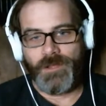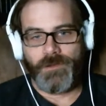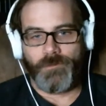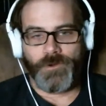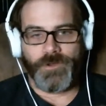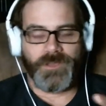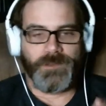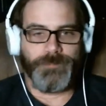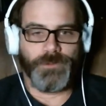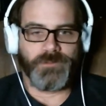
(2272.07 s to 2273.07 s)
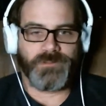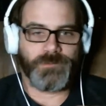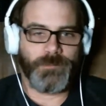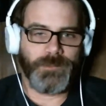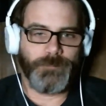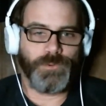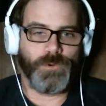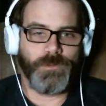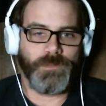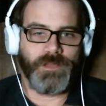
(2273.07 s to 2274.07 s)
where you're going to build a swimming
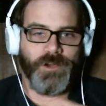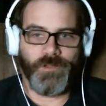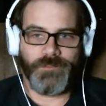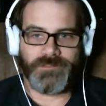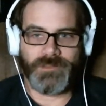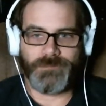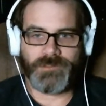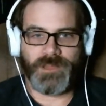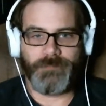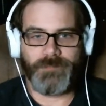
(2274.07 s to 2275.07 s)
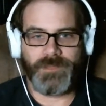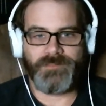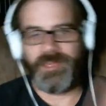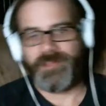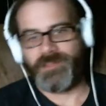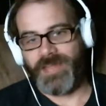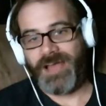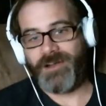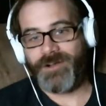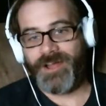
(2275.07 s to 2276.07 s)
pool that all the Sims climb in, take the
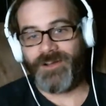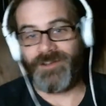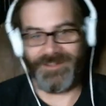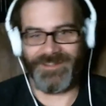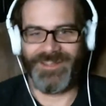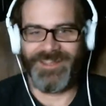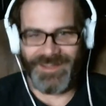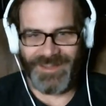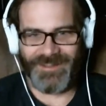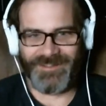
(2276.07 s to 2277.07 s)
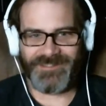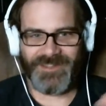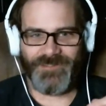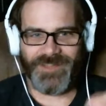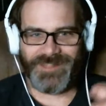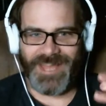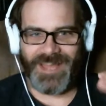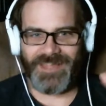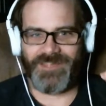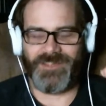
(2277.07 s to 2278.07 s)
ladder out, stuff like
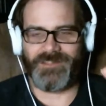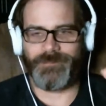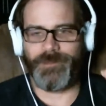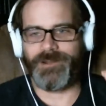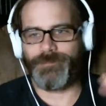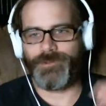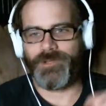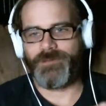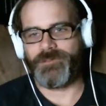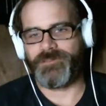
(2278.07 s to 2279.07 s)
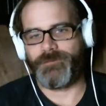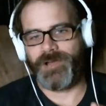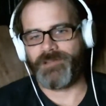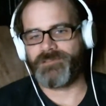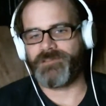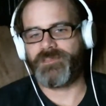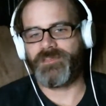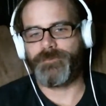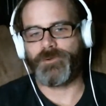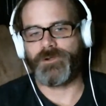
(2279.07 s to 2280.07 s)
that. It's better played with a mouse and
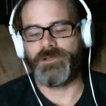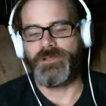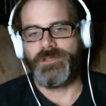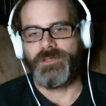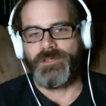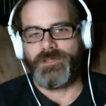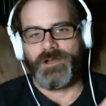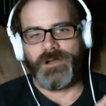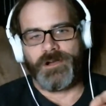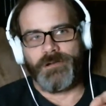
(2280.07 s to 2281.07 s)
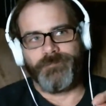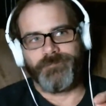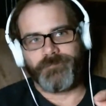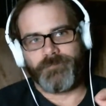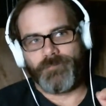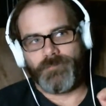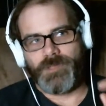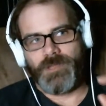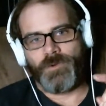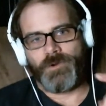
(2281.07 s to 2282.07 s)
keyboard.
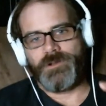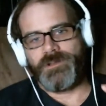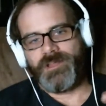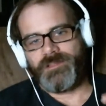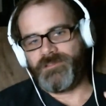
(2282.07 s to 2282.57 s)
In order to get the